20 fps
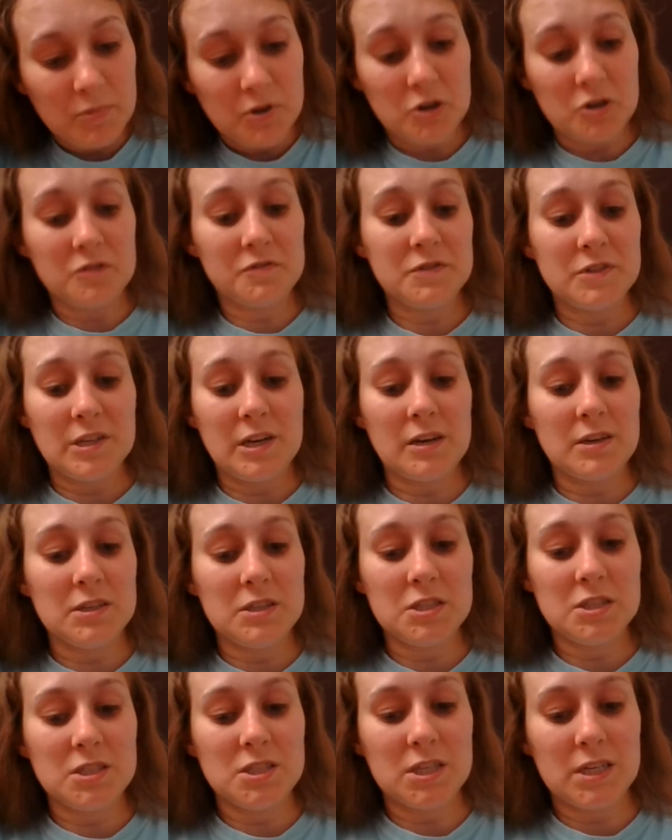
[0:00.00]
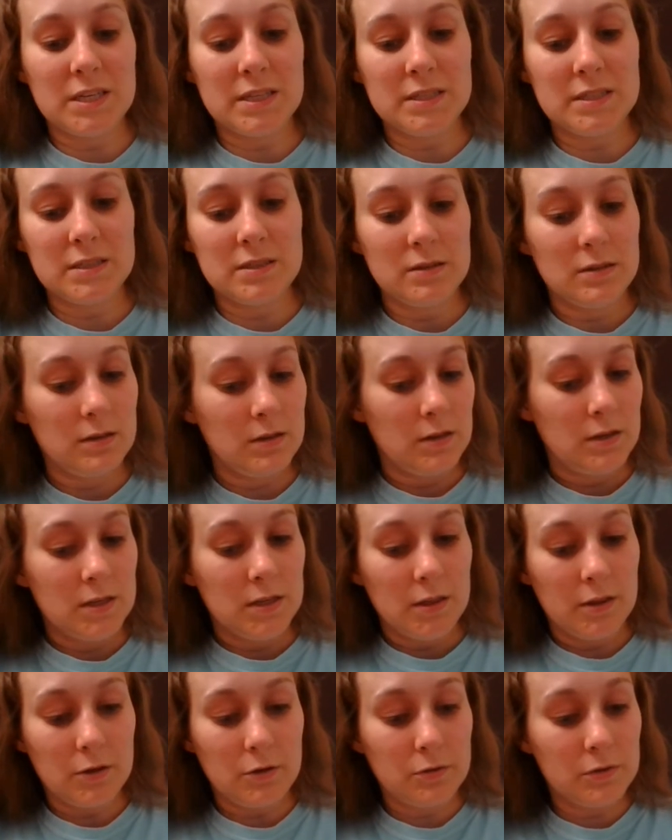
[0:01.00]
puffed out his chest,
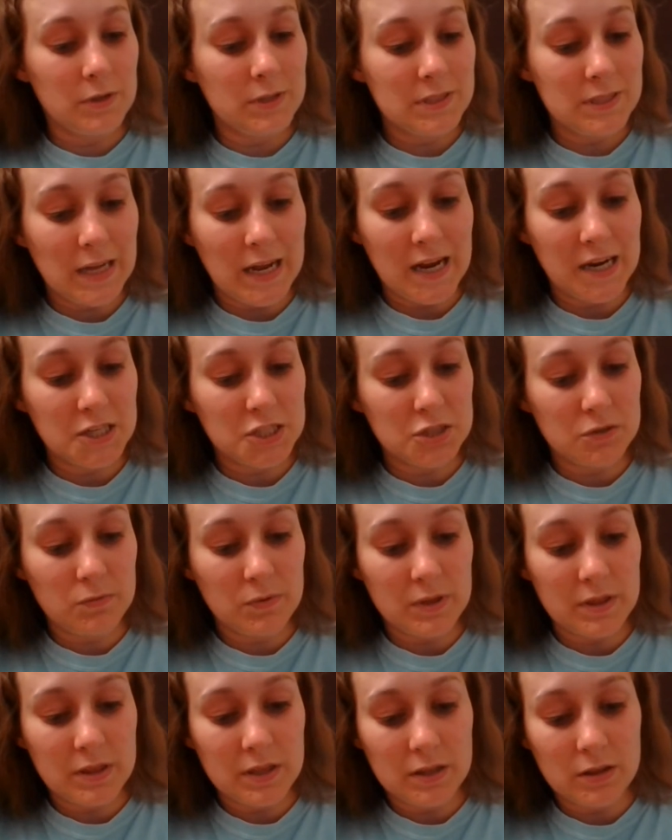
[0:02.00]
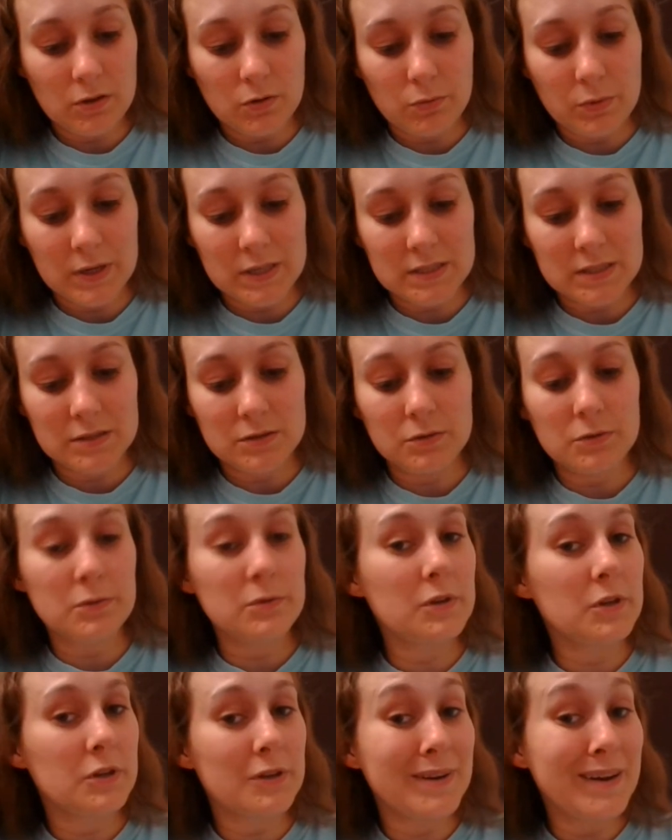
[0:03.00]
though this action within the
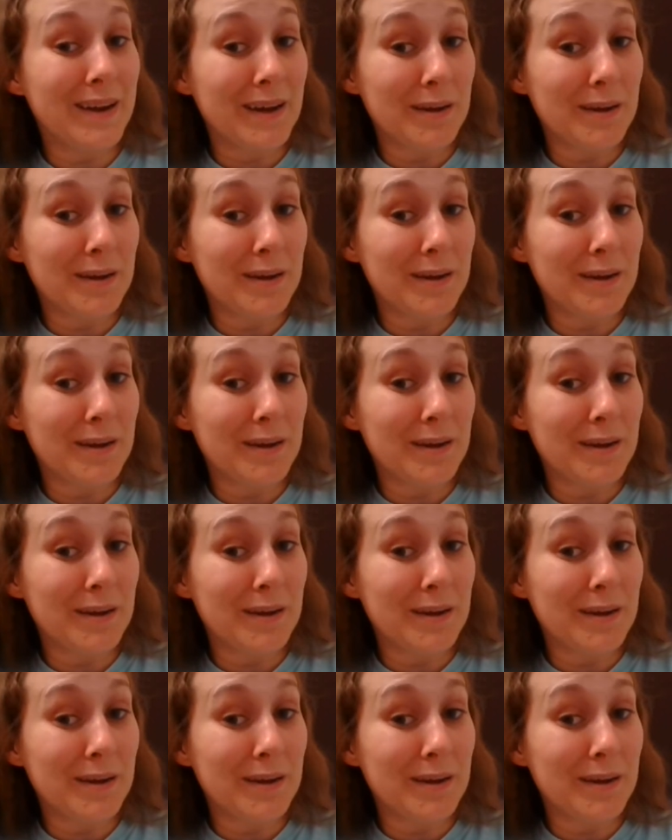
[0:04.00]
wetsuit could